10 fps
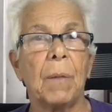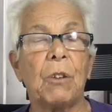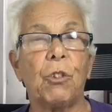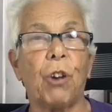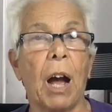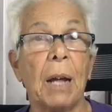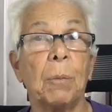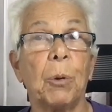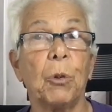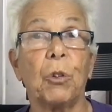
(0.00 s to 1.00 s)
The
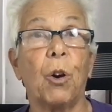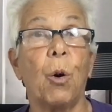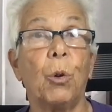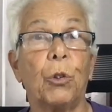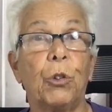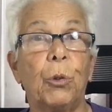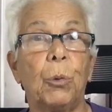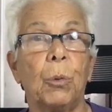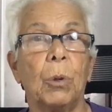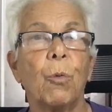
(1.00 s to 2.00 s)
childbirth goal too.